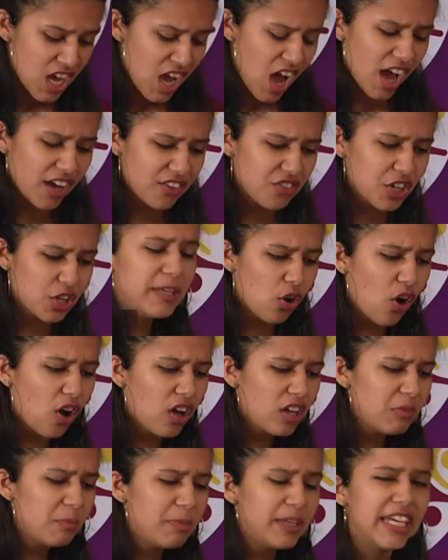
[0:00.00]
I
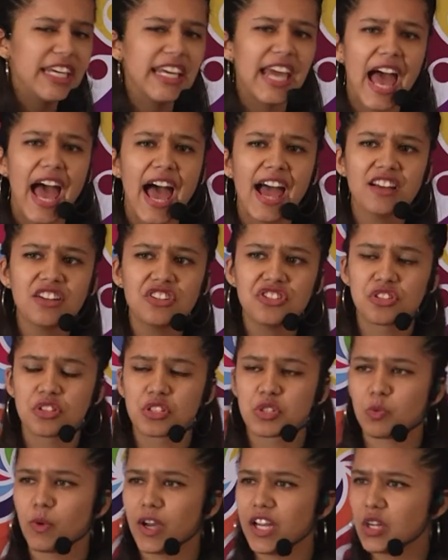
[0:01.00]
recall being
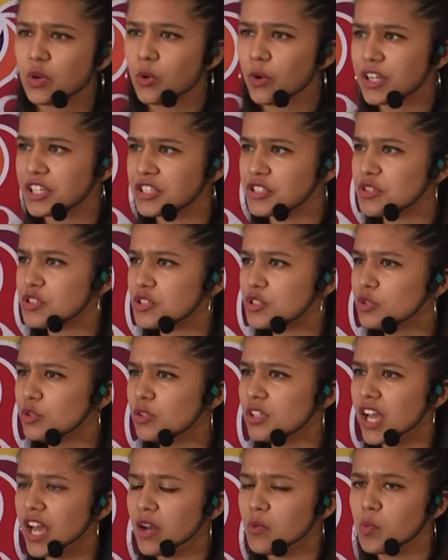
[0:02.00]
anxious while going to
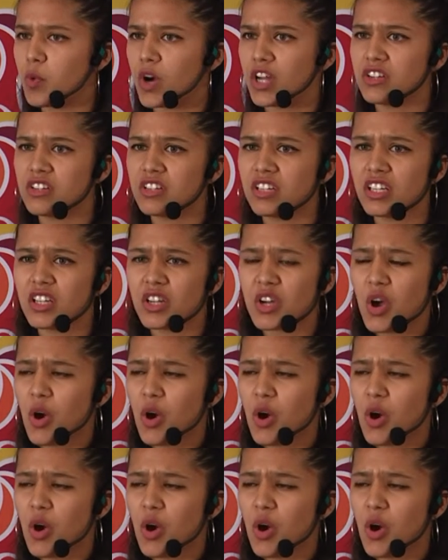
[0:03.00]
school and wondering,